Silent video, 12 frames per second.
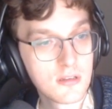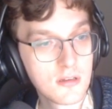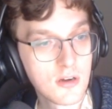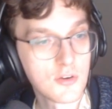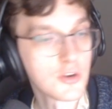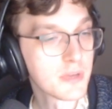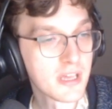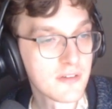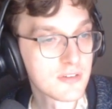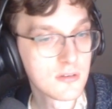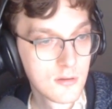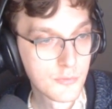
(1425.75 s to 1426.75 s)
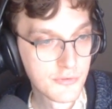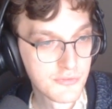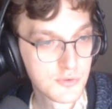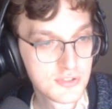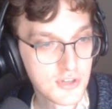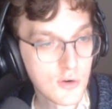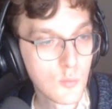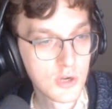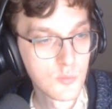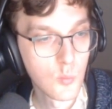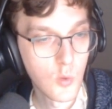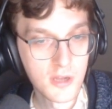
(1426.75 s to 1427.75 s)
Oh no, we haven't. We've used our
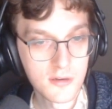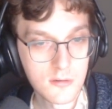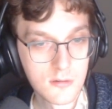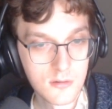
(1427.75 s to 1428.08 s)
1, 1,